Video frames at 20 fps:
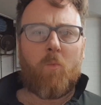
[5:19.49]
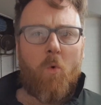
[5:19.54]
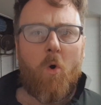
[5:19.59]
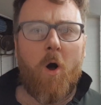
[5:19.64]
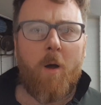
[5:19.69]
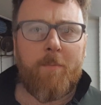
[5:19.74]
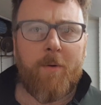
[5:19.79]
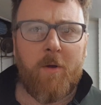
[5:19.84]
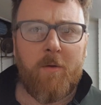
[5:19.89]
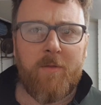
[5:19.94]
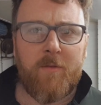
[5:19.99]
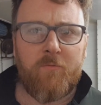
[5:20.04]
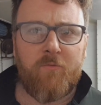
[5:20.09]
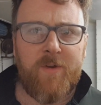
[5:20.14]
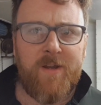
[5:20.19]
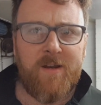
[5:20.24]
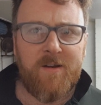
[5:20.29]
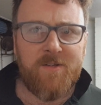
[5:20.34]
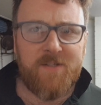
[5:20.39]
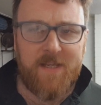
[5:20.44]
what about the
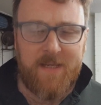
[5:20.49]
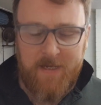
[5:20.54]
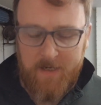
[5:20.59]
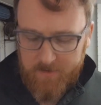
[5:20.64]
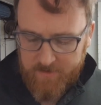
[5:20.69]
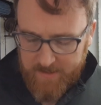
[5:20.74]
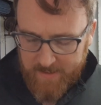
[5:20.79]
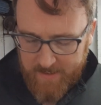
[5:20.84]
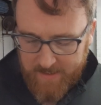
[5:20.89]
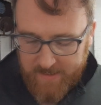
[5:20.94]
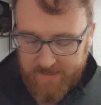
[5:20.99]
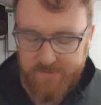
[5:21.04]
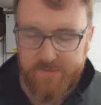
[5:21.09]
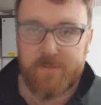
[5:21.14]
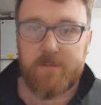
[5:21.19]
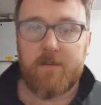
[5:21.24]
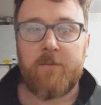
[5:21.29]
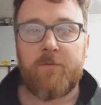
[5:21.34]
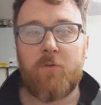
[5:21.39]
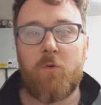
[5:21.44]
rears, I hear you
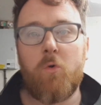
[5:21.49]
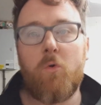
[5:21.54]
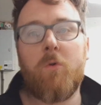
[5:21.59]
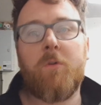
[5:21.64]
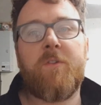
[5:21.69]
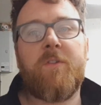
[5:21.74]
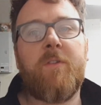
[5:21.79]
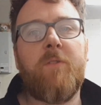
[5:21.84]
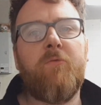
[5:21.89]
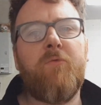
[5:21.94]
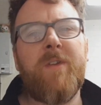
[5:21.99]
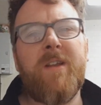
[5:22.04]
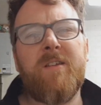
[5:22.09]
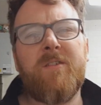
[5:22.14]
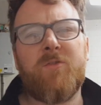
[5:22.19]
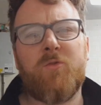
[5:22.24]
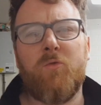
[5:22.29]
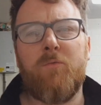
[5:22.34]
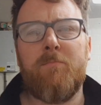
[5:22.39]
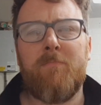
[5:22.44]
ask? Of course, the rears
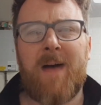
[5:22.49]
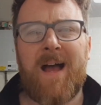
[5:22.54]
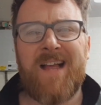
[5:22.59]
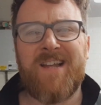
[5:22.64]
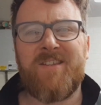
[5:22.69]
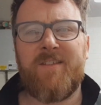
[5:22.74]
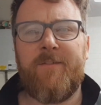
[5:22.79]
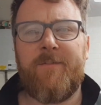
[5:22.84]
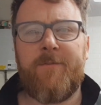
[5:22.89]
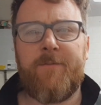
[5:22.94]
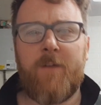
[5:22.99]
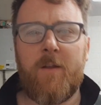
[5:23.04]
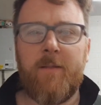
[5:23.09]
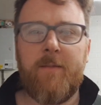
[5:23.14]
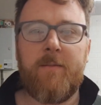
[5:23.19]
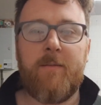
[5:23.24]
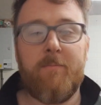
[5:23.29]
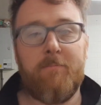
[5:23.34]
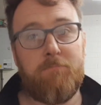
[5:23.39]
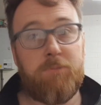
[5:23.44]
don't match the
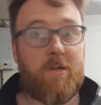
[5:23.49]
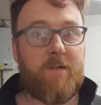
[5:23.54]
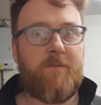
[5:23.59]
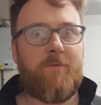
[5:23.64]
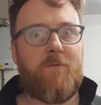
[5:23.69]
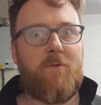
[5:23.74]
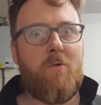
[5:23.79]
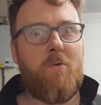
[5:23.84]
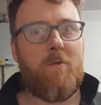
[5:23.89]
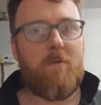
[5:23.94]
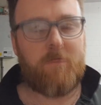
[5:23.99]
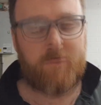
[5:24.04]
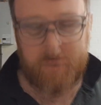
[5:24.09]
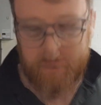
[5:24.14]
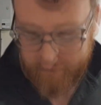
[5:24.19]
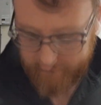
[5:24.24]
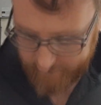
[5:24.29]
front, but of course.